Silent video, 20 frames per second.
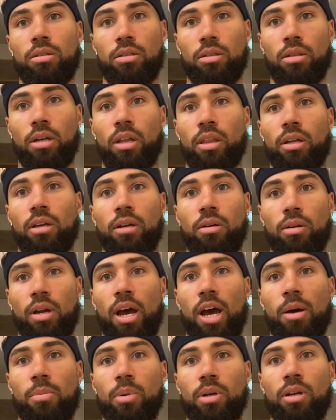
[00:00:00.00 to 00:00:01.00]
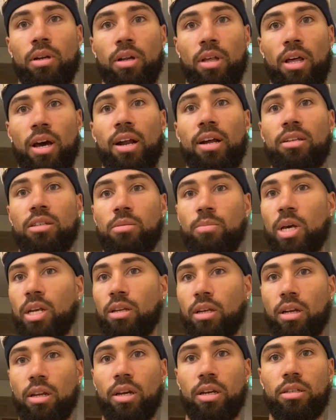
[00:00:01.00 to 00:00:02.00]
Nothing happened to that. I just made
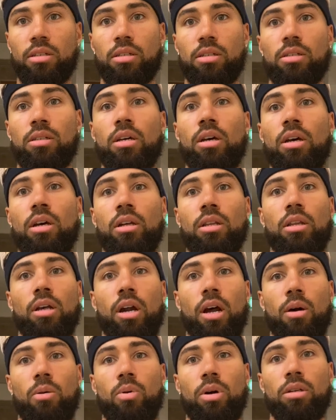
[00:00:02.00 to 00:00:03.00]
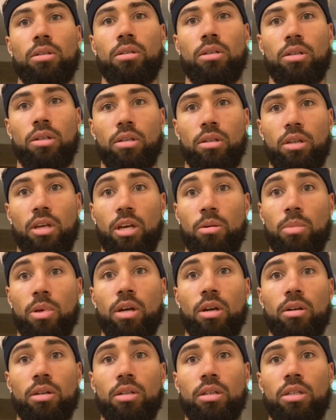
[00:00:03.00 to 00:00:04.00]
connections. Then I came
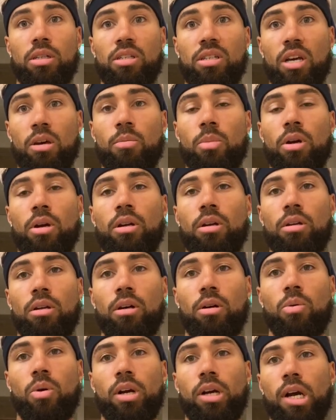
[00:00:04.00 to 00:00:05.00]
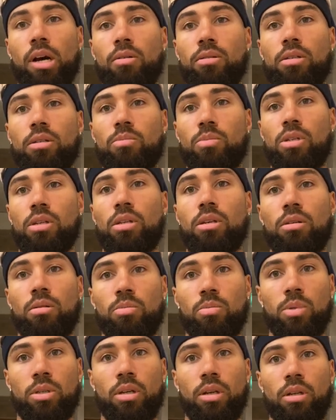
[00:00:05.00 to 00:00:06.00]
here in December, work out with some
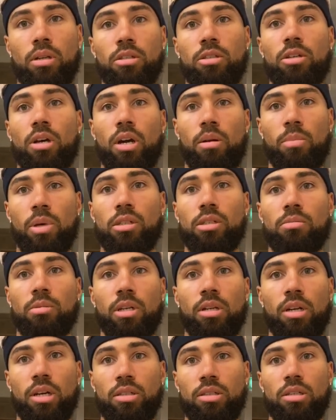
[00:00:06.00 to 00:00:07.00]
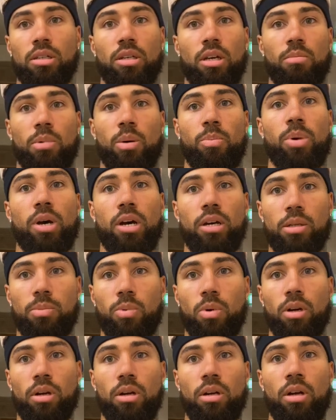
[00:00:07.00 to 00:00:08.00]
teams and try to make some connections to get my
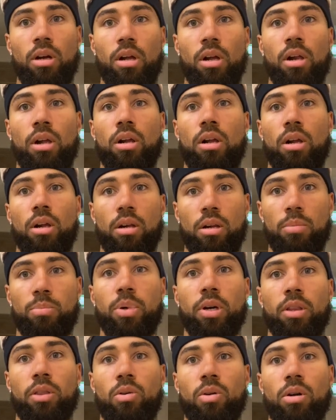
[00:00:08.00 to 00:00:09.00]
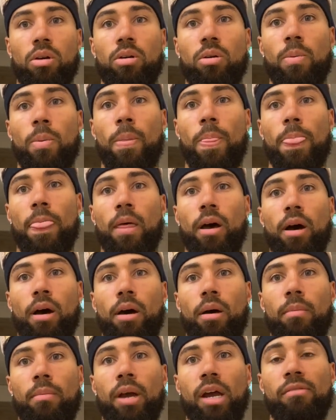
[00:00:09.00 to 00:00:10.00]
passport put through.
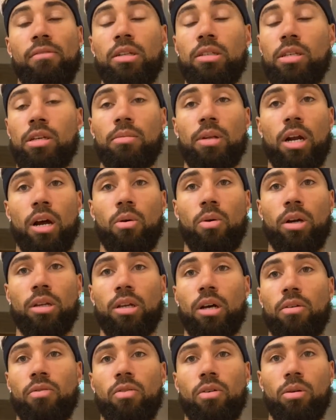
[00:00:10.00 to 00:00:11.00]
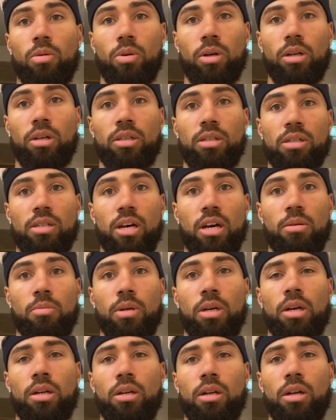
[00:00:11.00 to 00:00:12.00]
Every team that I worked out for wanted to sign me.
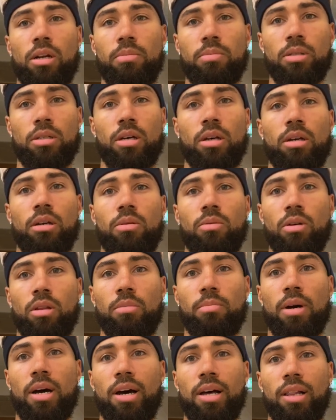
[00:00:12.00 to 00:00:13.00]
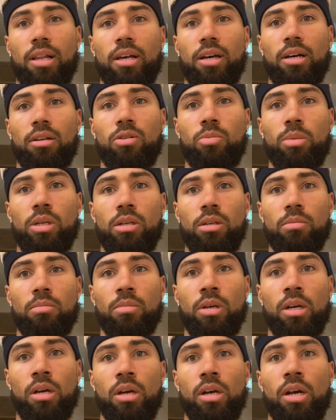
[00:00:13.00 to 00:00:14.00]
I ended up signing with Maccabiah
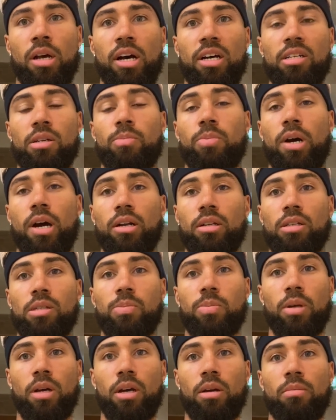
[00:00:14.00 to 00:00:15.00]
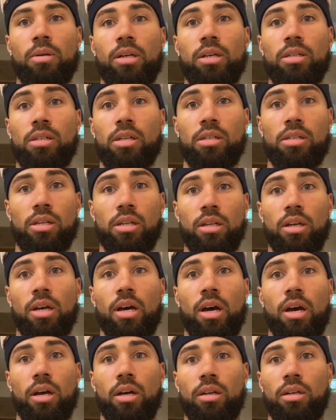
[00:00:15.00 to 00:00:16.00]
Games as a practice player because they said they
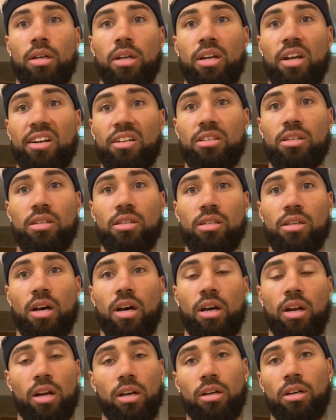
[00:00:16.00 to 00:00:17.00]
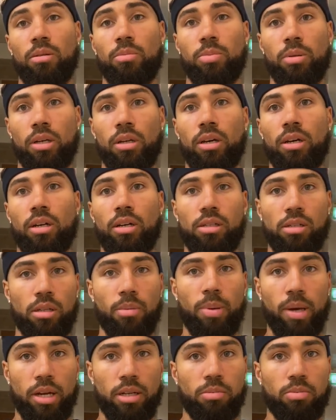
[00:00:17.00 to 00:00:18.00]
had connections and I couldn't play yet because of the
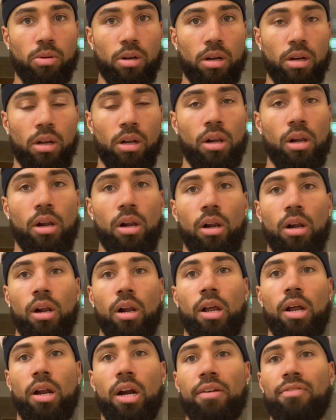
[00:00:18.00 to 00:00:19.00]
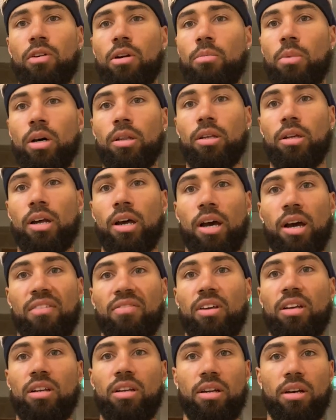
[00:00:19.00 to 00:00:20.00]
passport. Yeah. And after a month and a half,
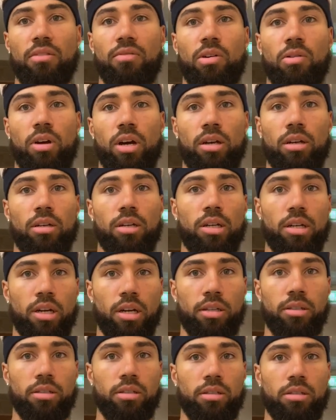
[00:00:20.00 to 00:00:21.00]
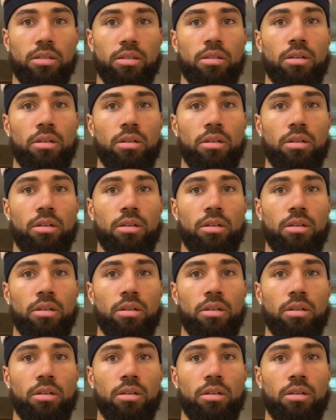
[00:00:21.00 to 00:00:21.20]
they didn't have the right connections.